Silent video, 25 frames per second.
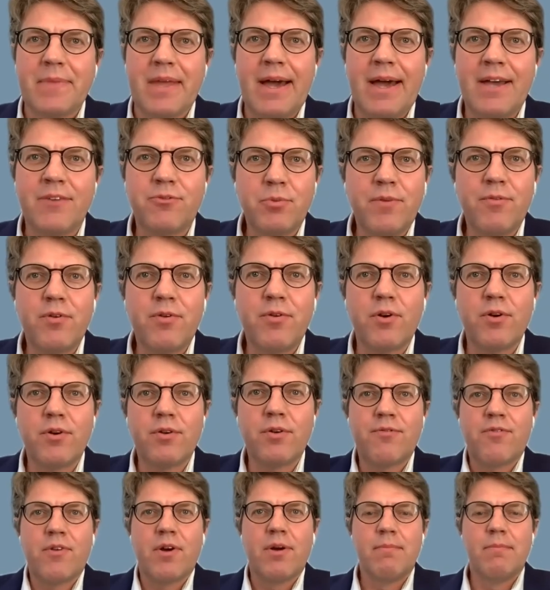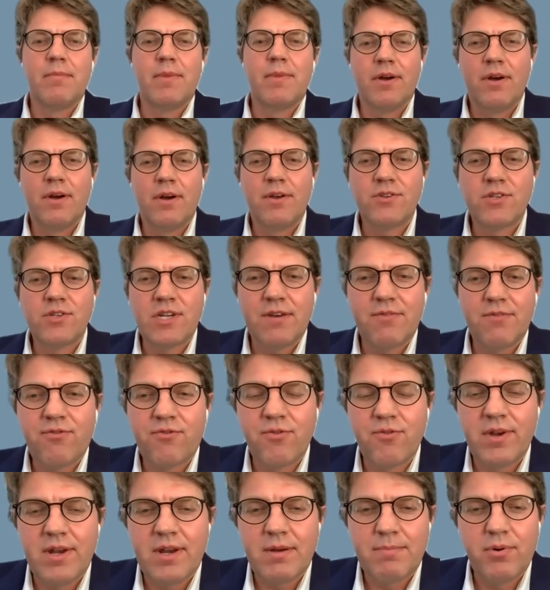As we've heard from
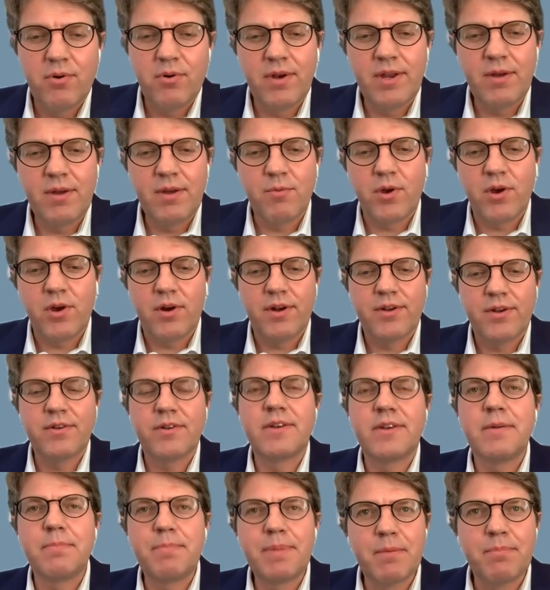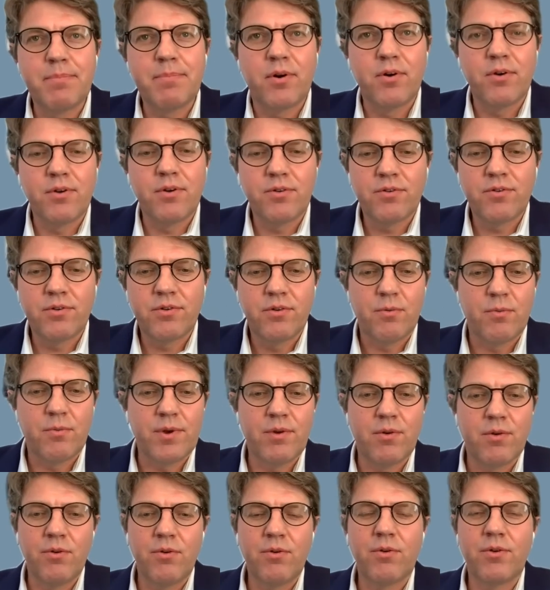Jeffrey and Polly, we are at a tipping point. We
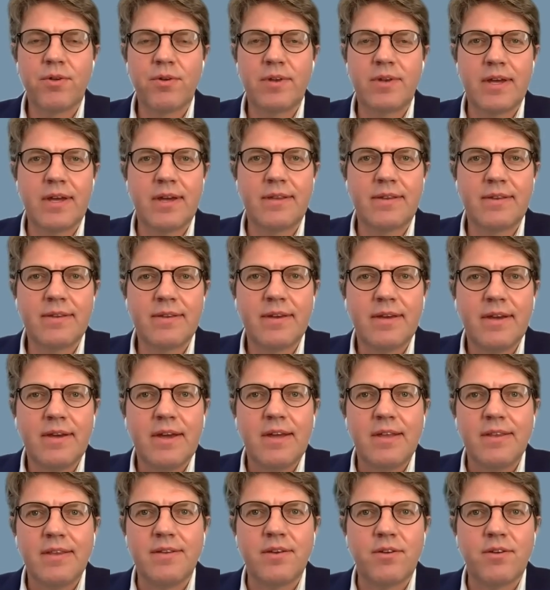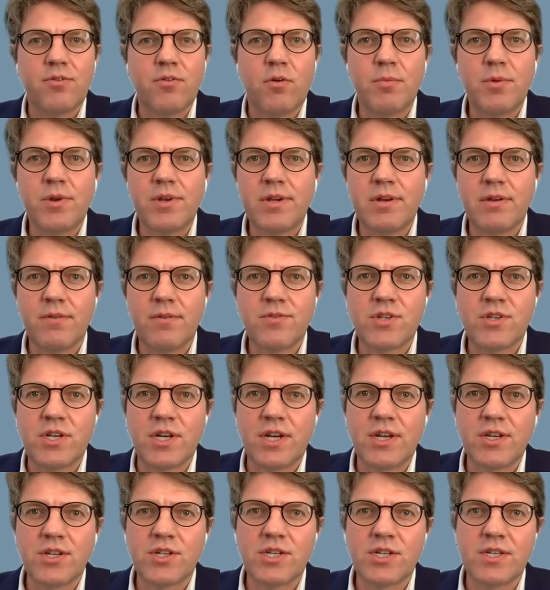all know that the enormity of
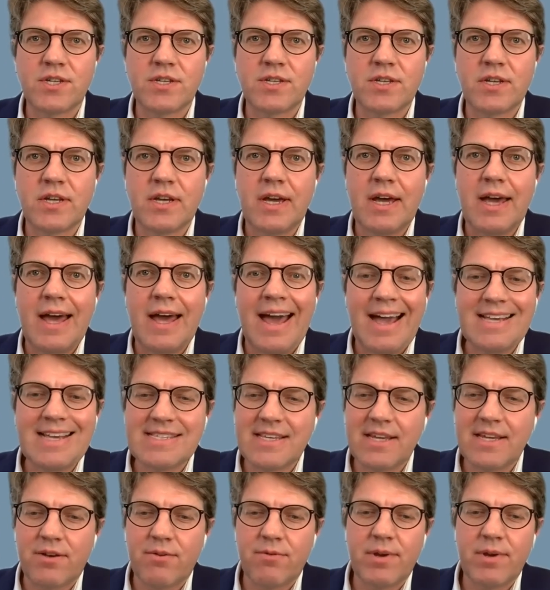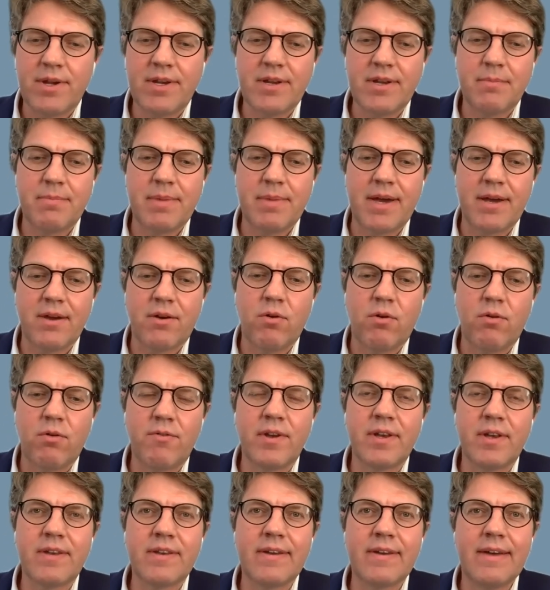changes accelerated by
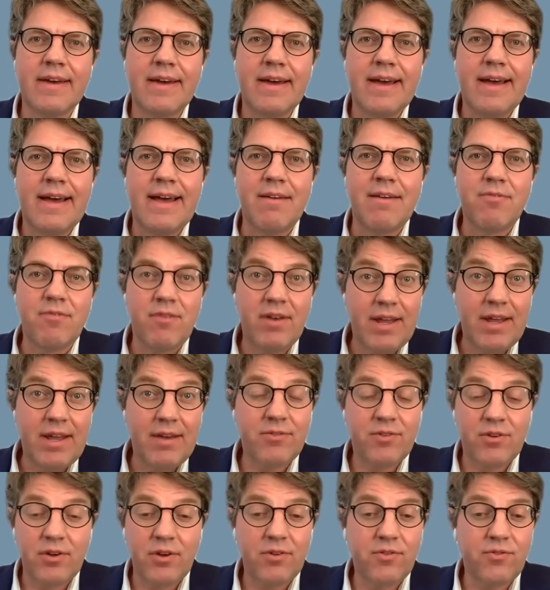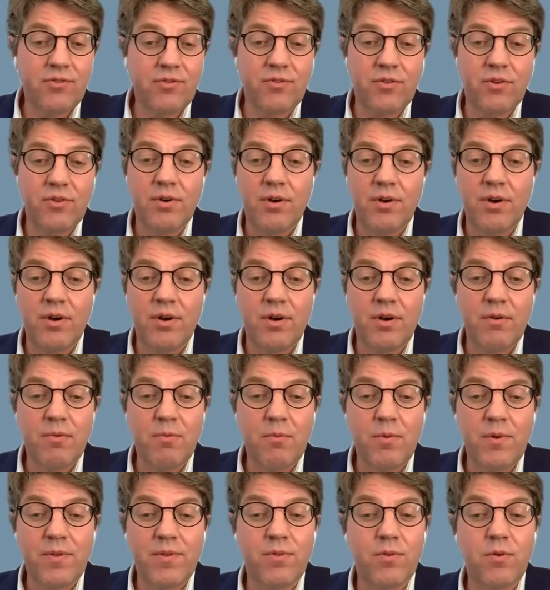COVID have left us
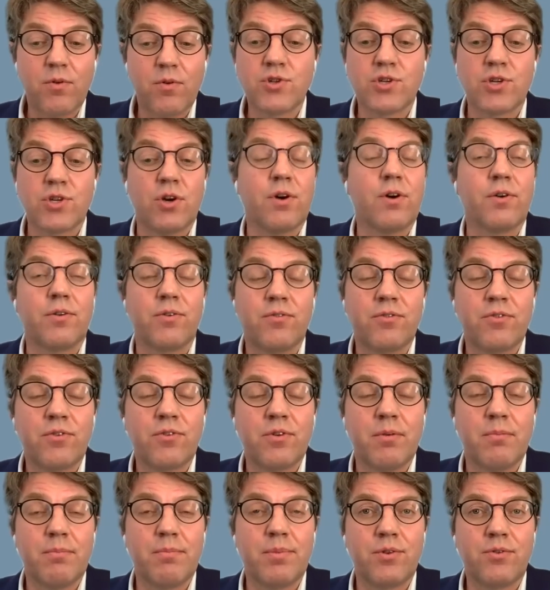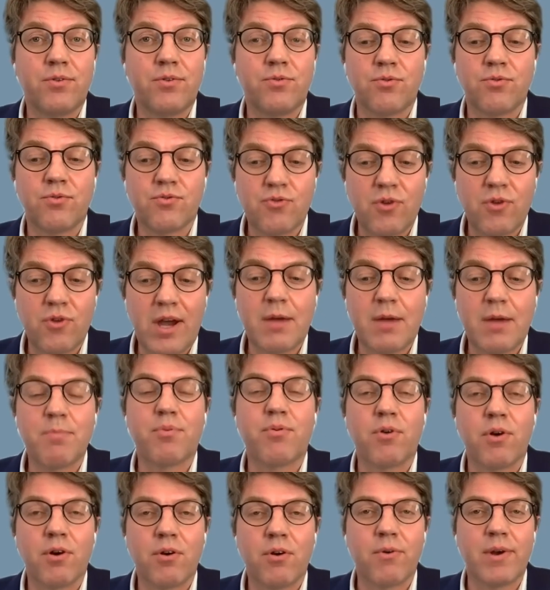with no choice but to track
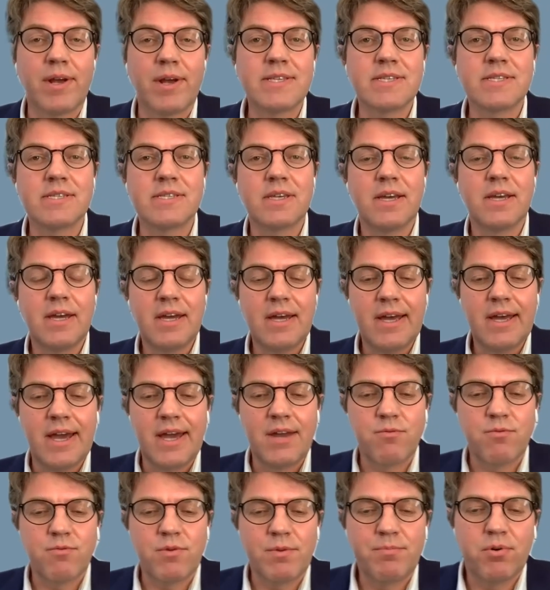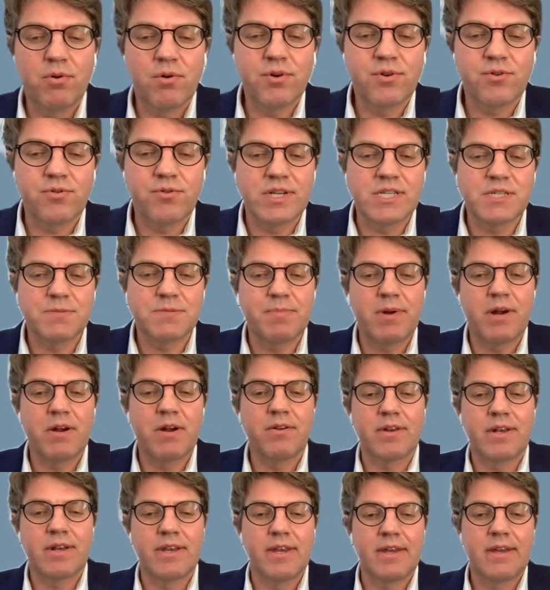progress and report
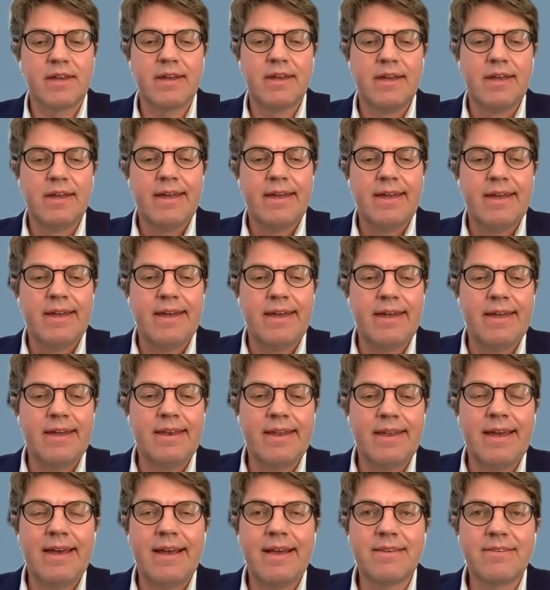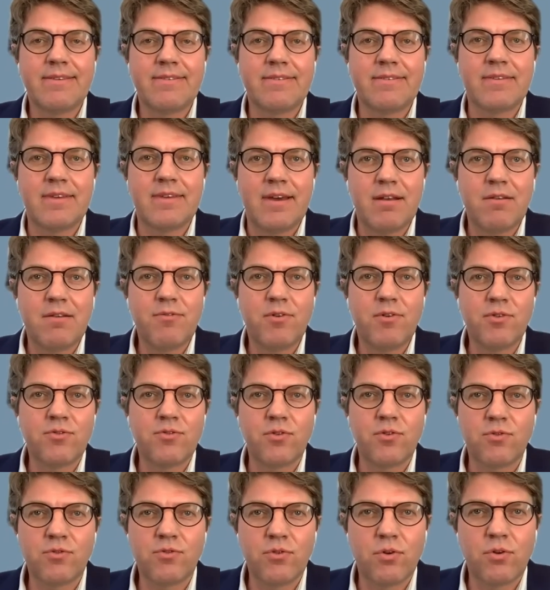transparently. And as
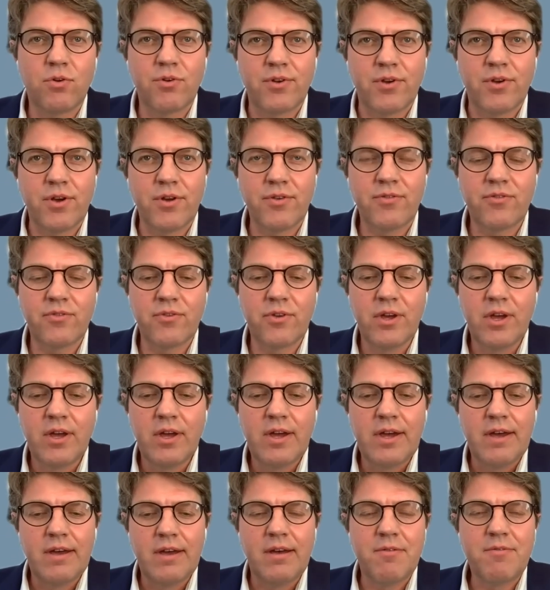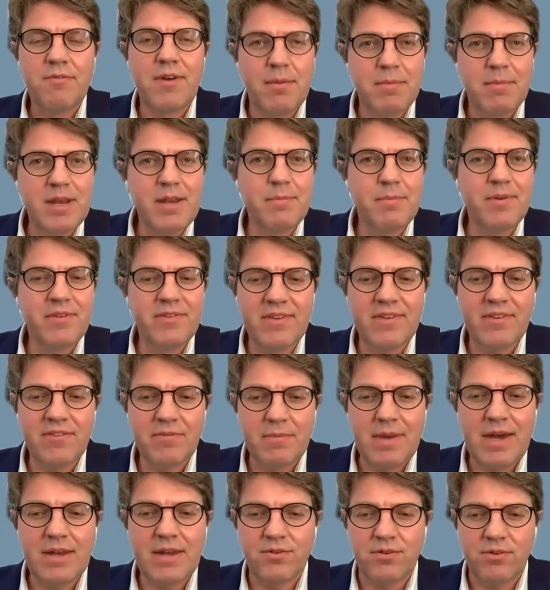Alfonso told us, family business
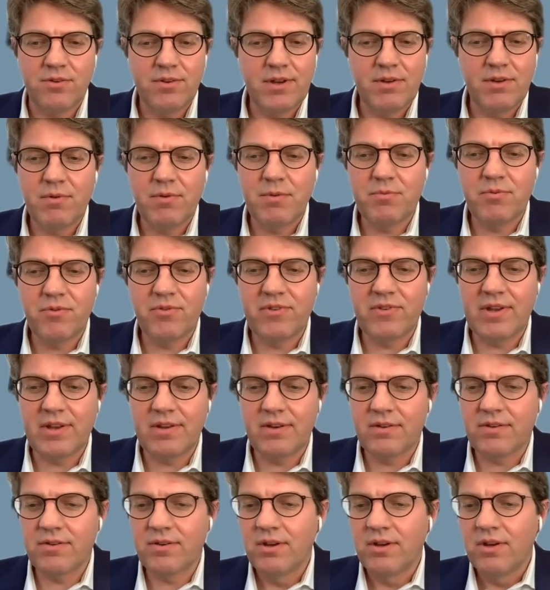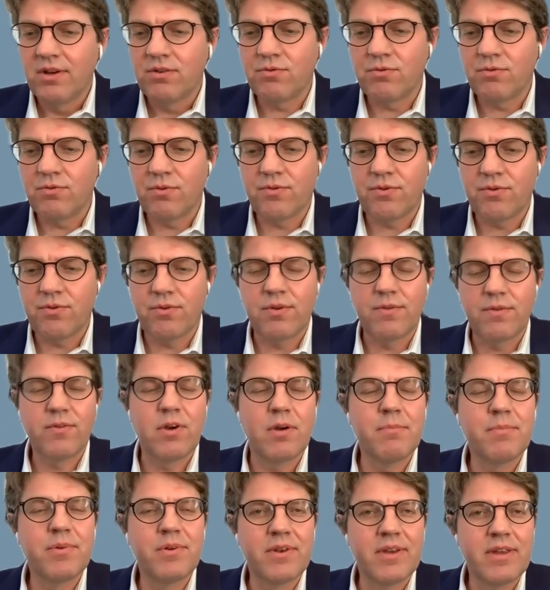matter. They represent 2/3 of
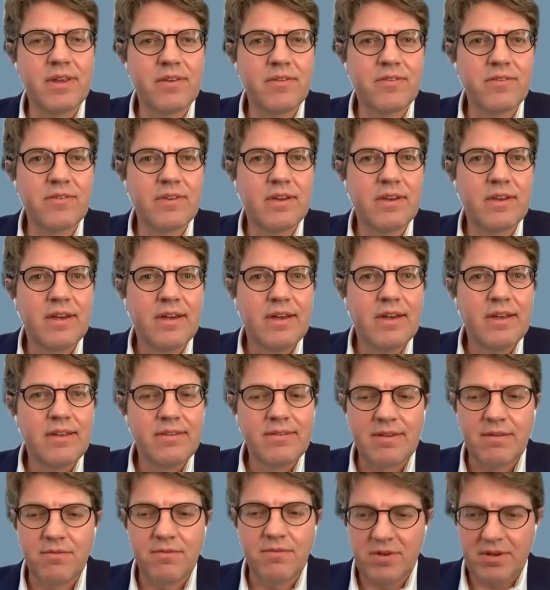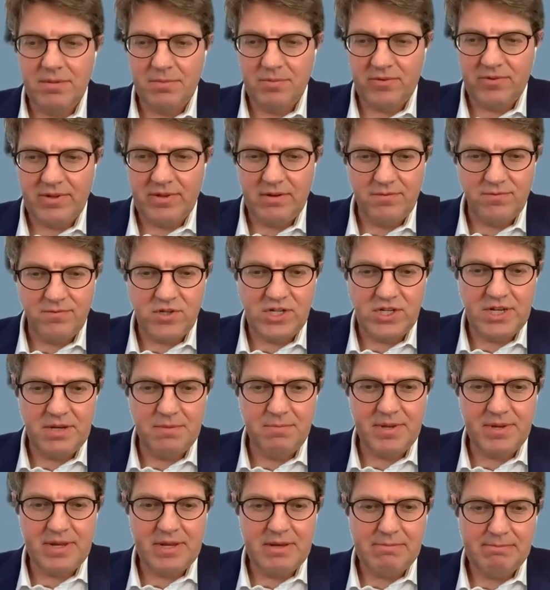companies, 70% of
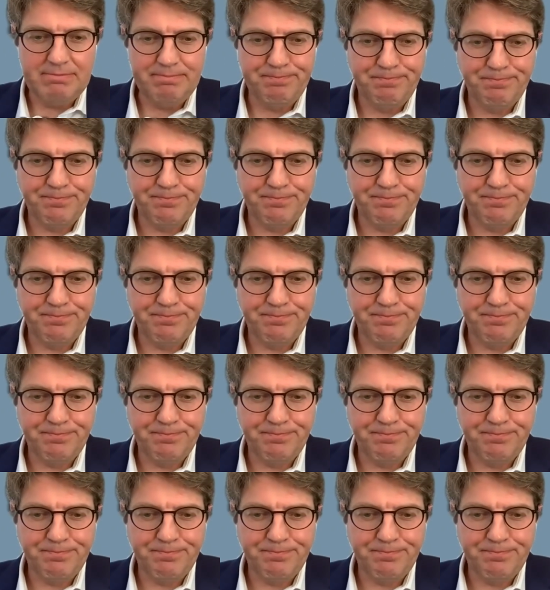GDP.